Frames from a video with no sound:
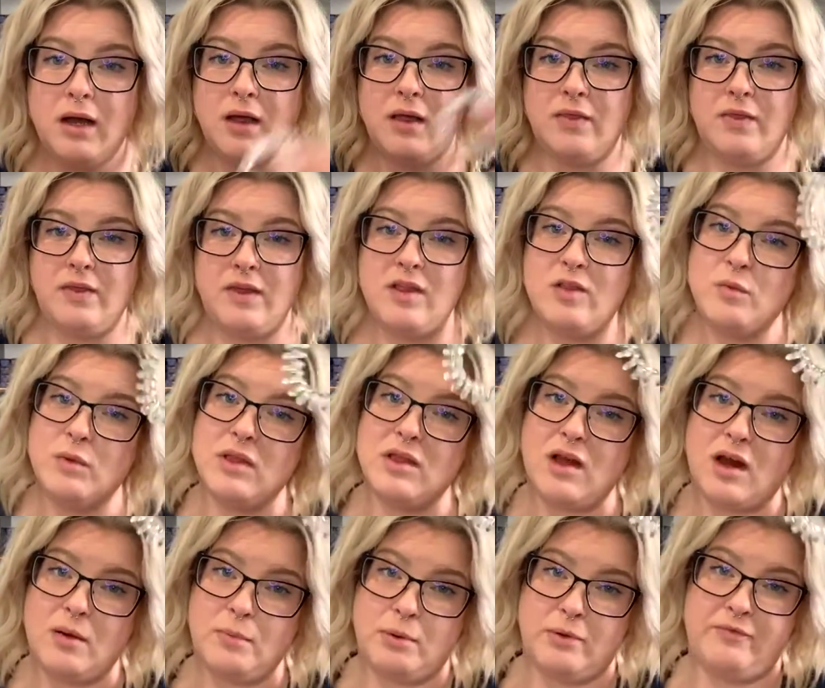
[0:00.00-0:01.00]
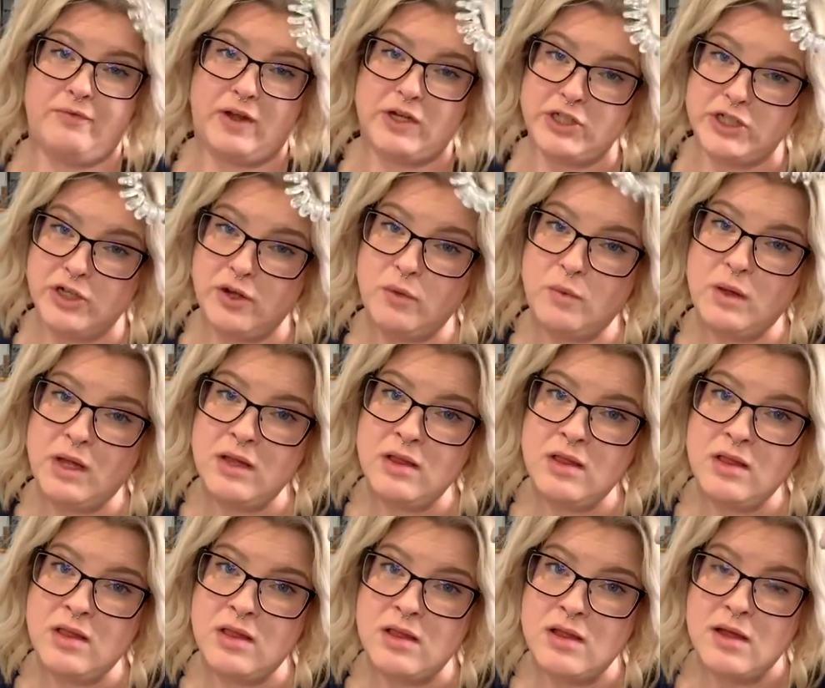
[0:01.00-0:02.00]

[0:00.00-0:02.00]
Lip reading: These ones are professional ones.